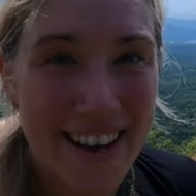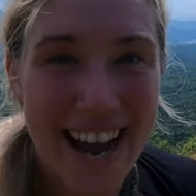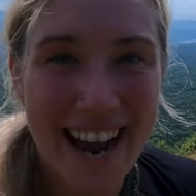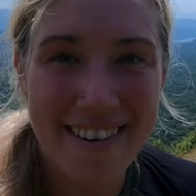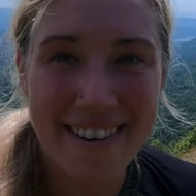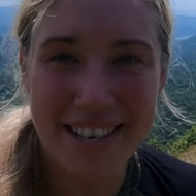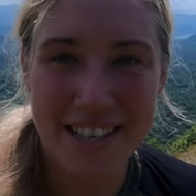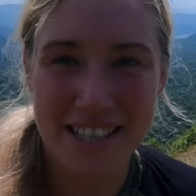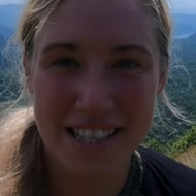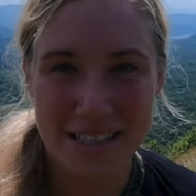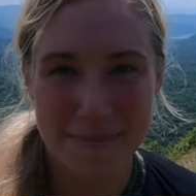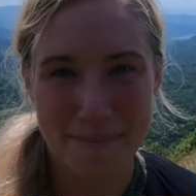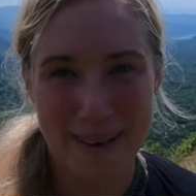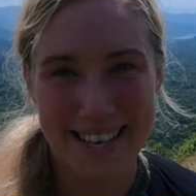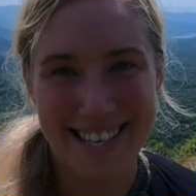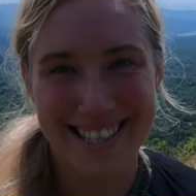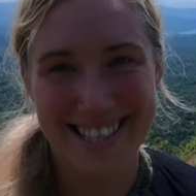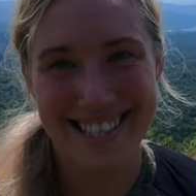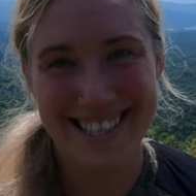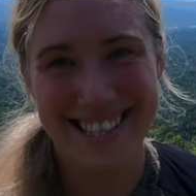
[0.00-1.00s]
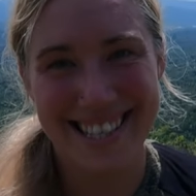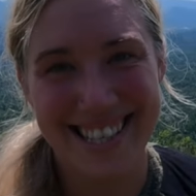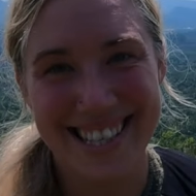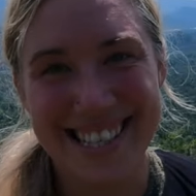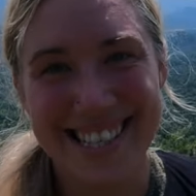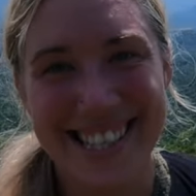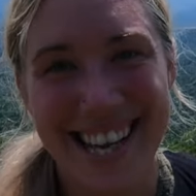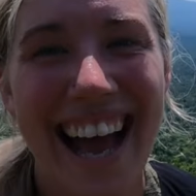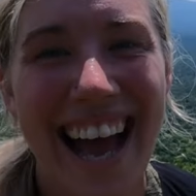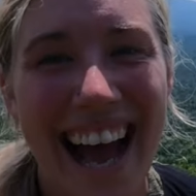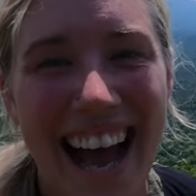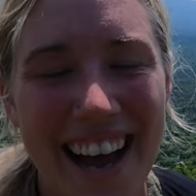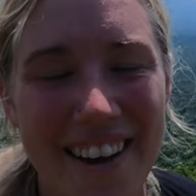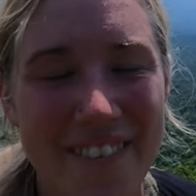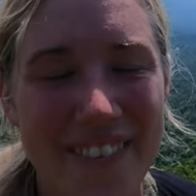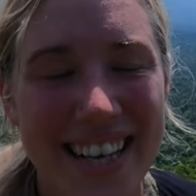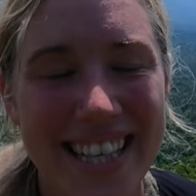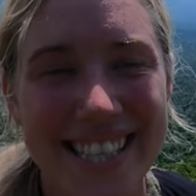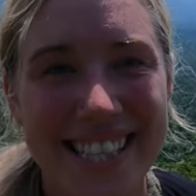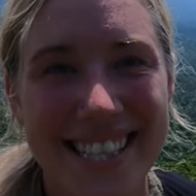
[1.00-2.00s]
of air in your suspension does. I
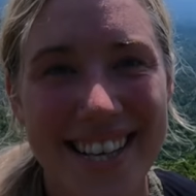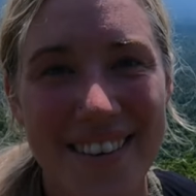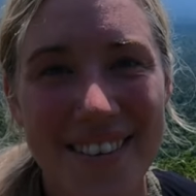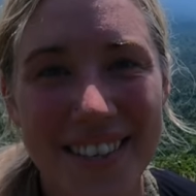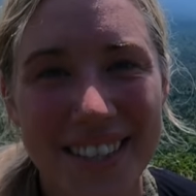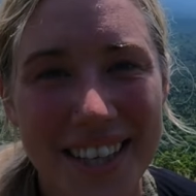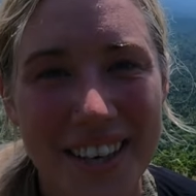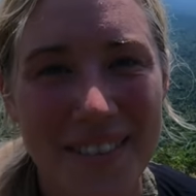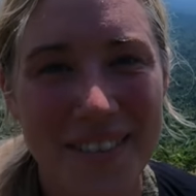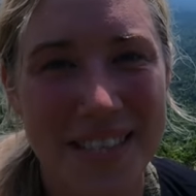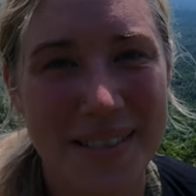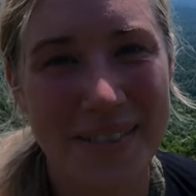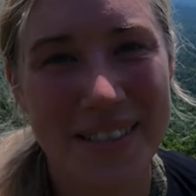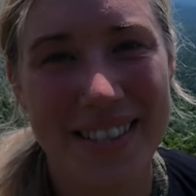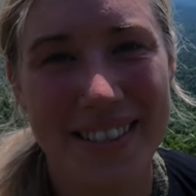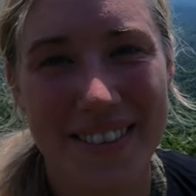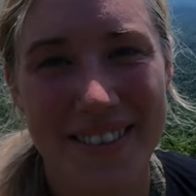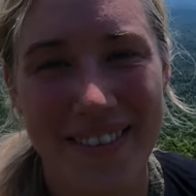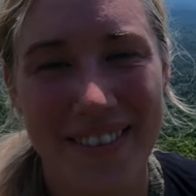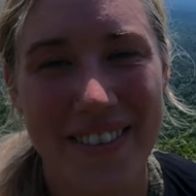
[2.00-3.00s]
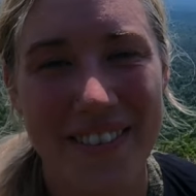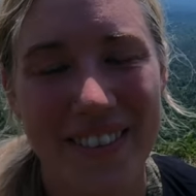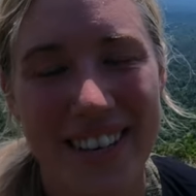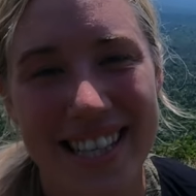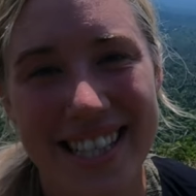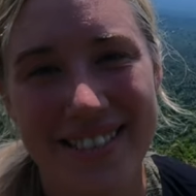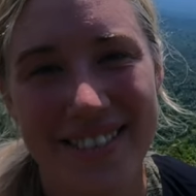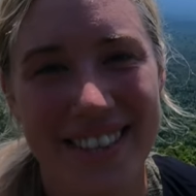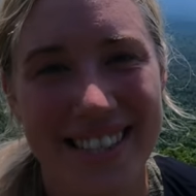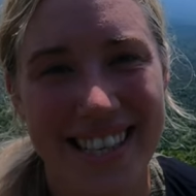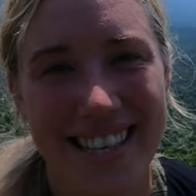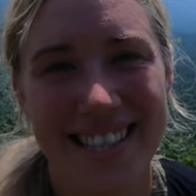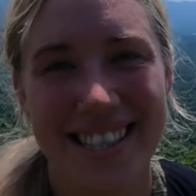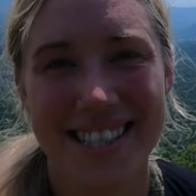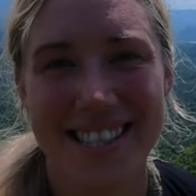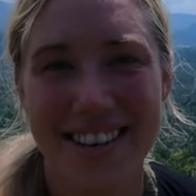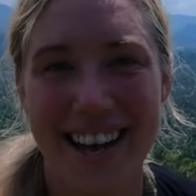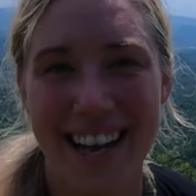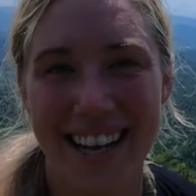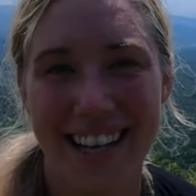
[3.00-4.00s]
felt so uncomfortable when we first rode down
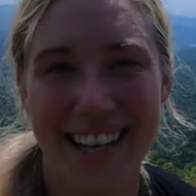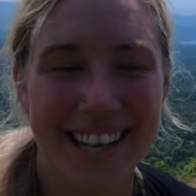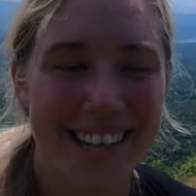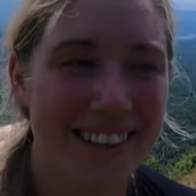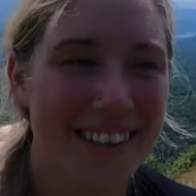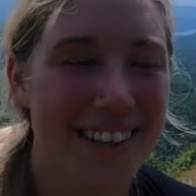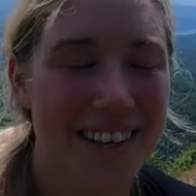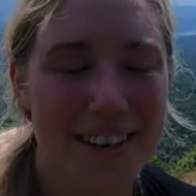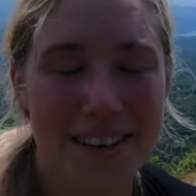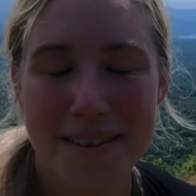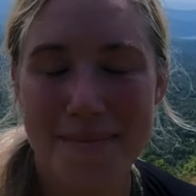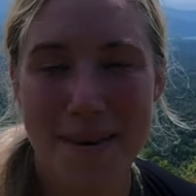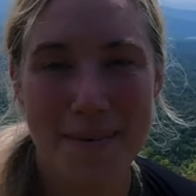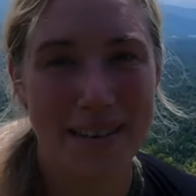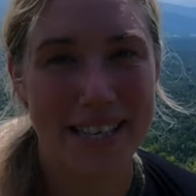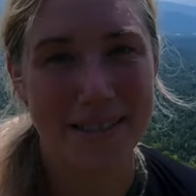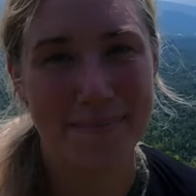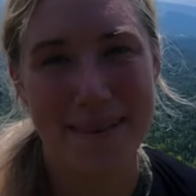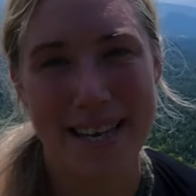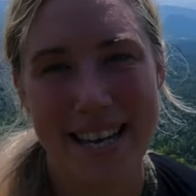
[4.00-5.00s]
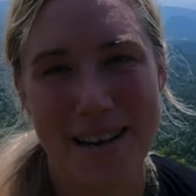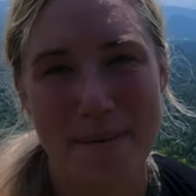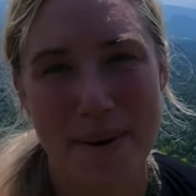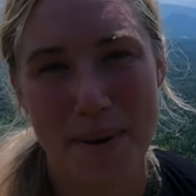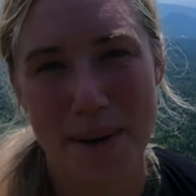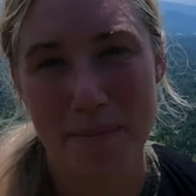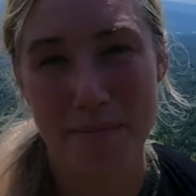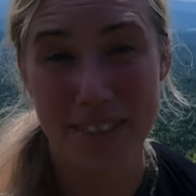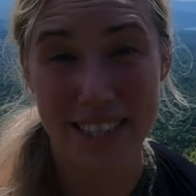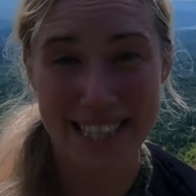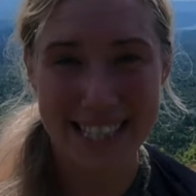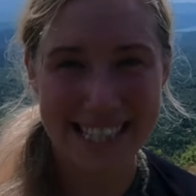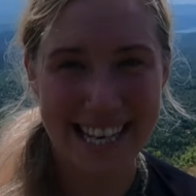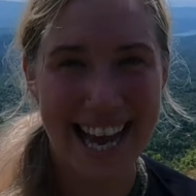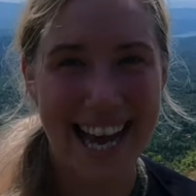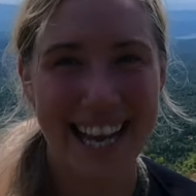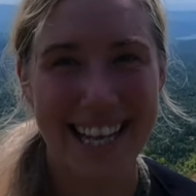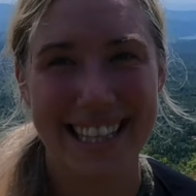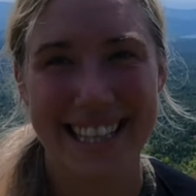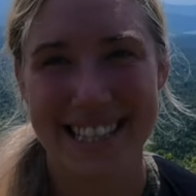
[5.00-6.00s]
this track and I thought, oh, maybe it's me or maybe I'm really
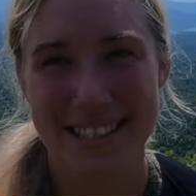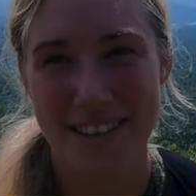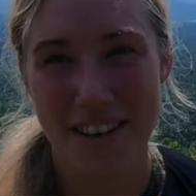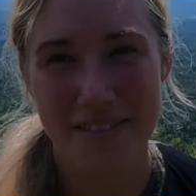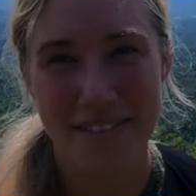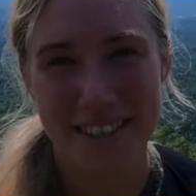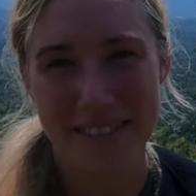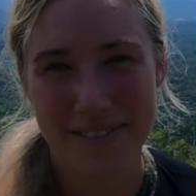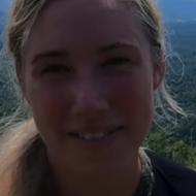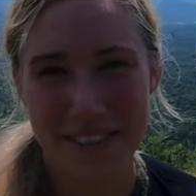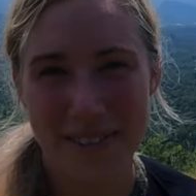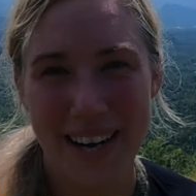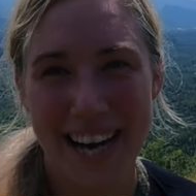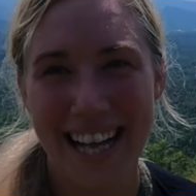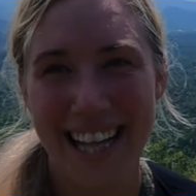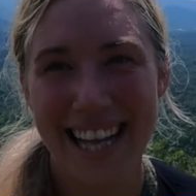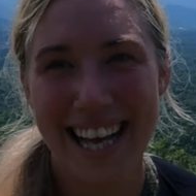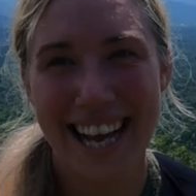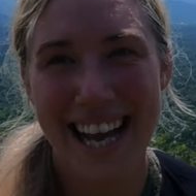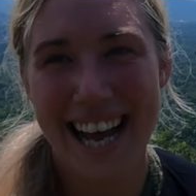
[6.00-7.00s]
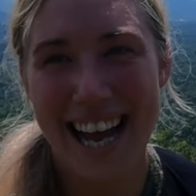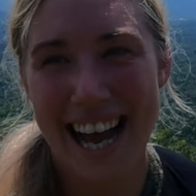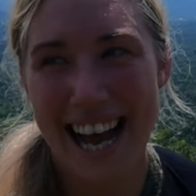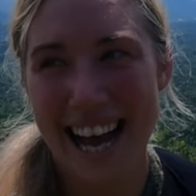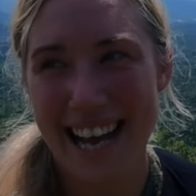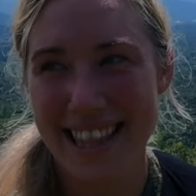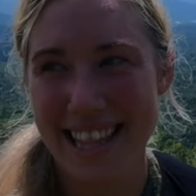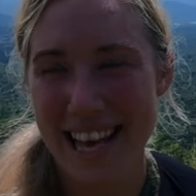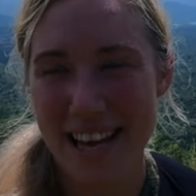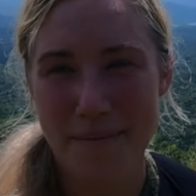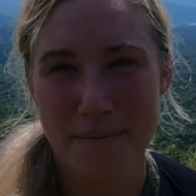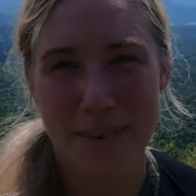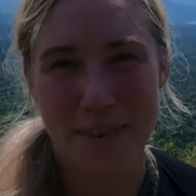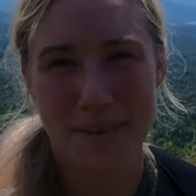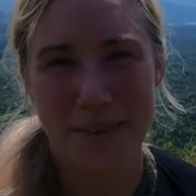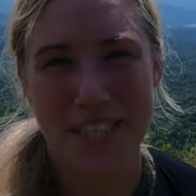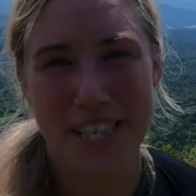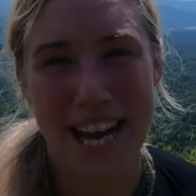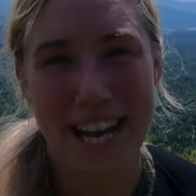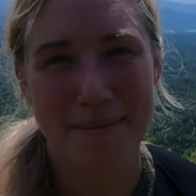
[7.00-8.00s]
tense, not ridden for a while. And then but
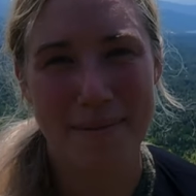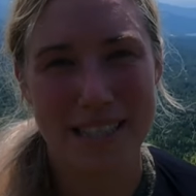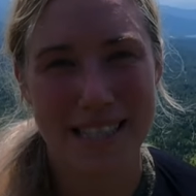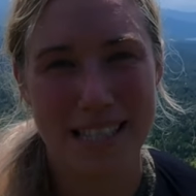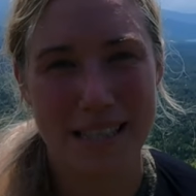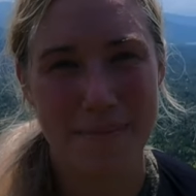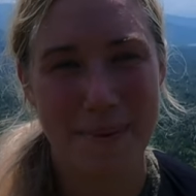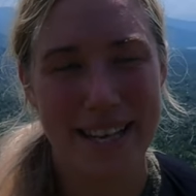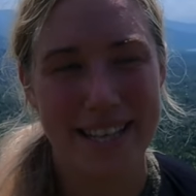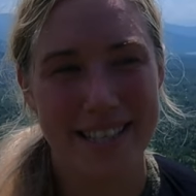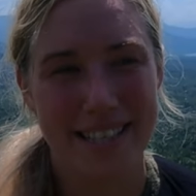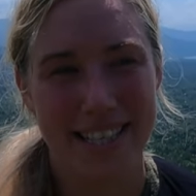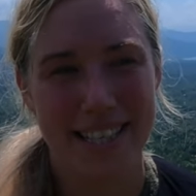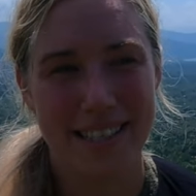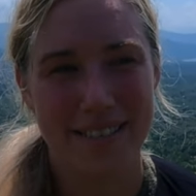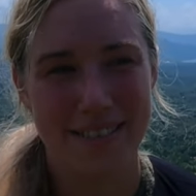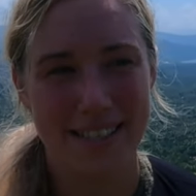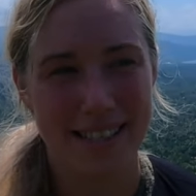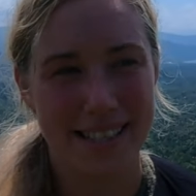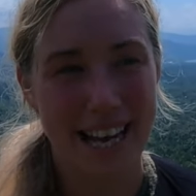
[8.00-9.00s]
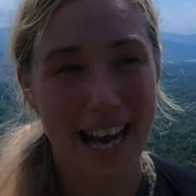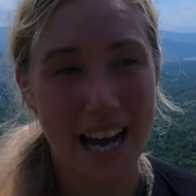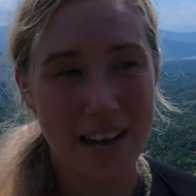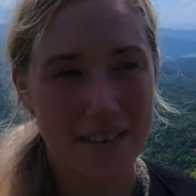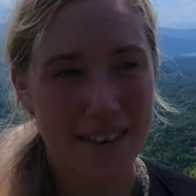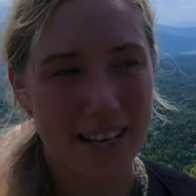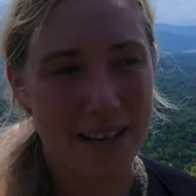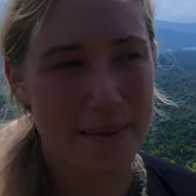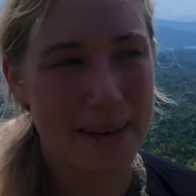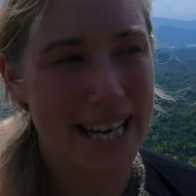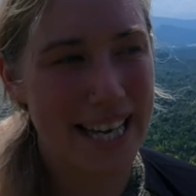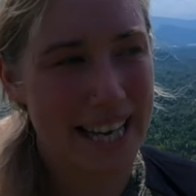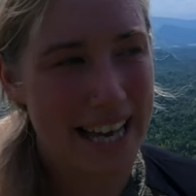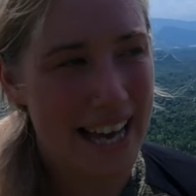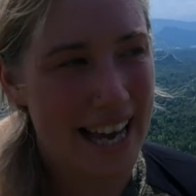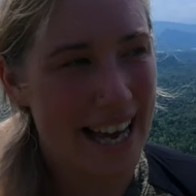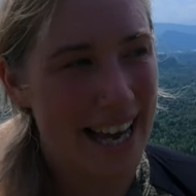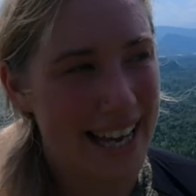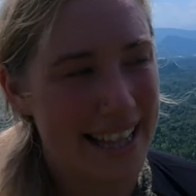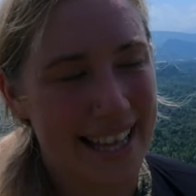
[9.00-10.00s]
we checked my suspension because it was diving a bit.
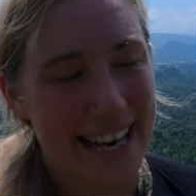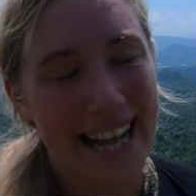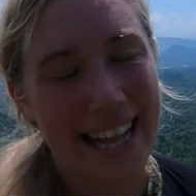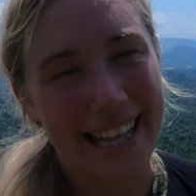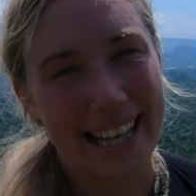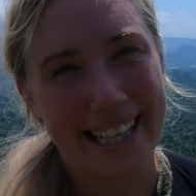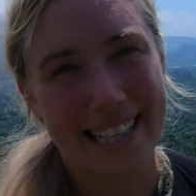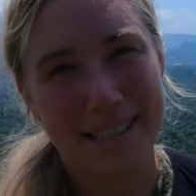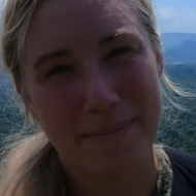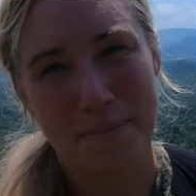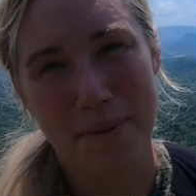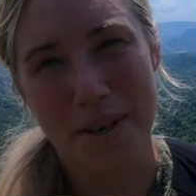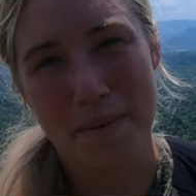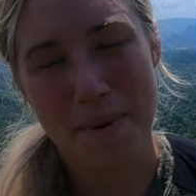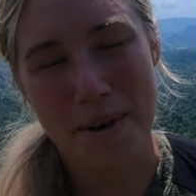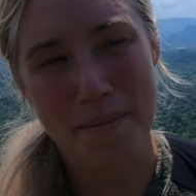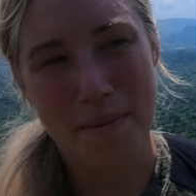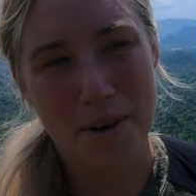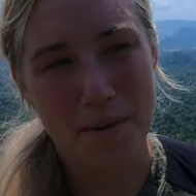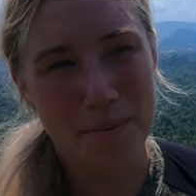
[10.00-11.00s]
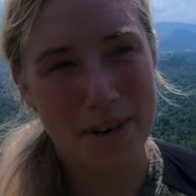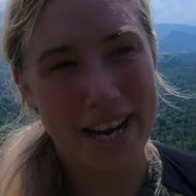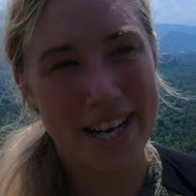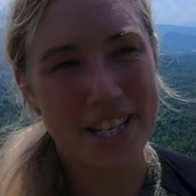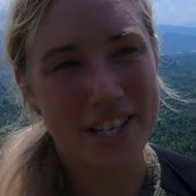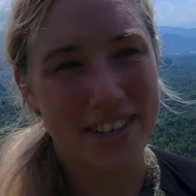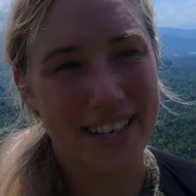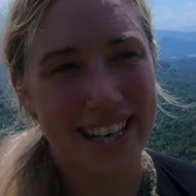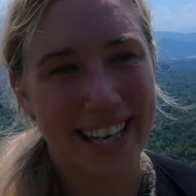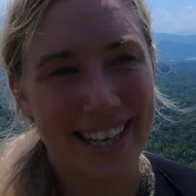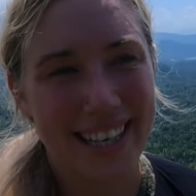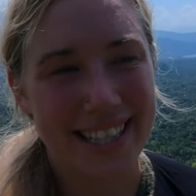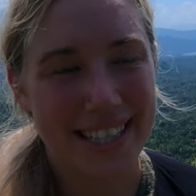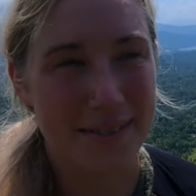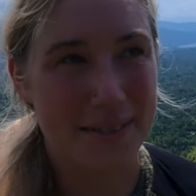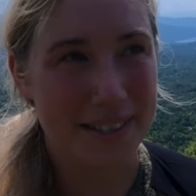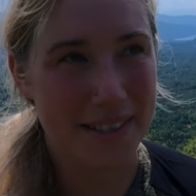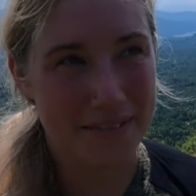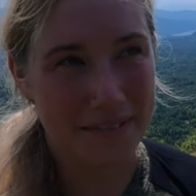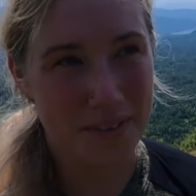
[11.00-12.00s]
And then Alex put a bit more pressure in it because
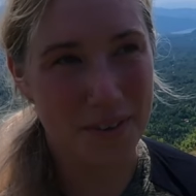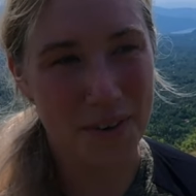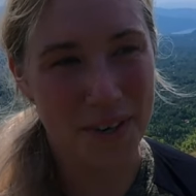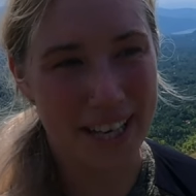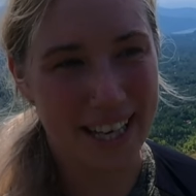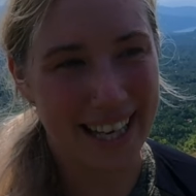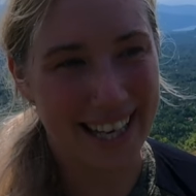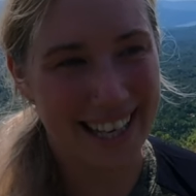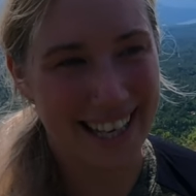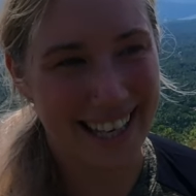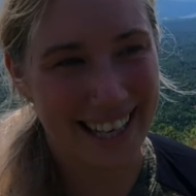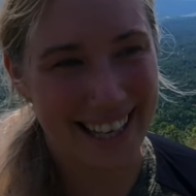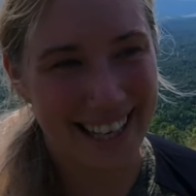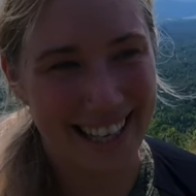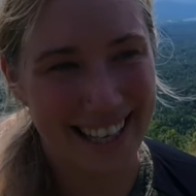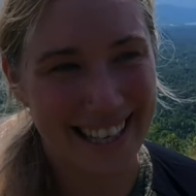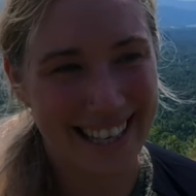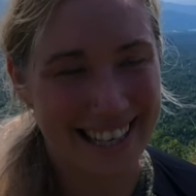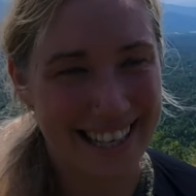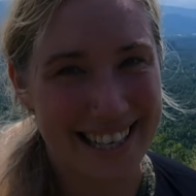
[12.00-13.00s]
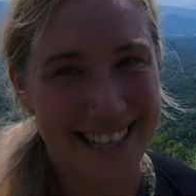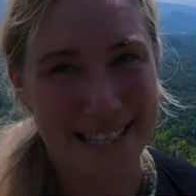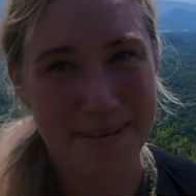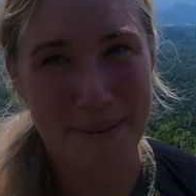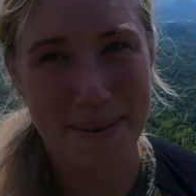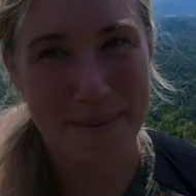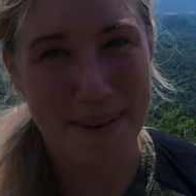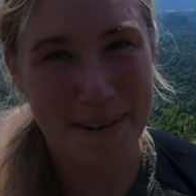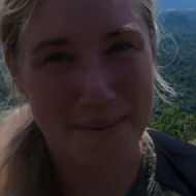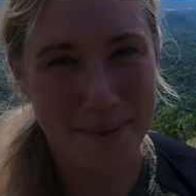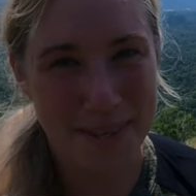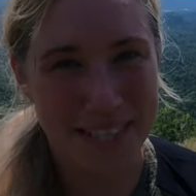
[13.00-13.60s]
it was at 40 and it needed to be about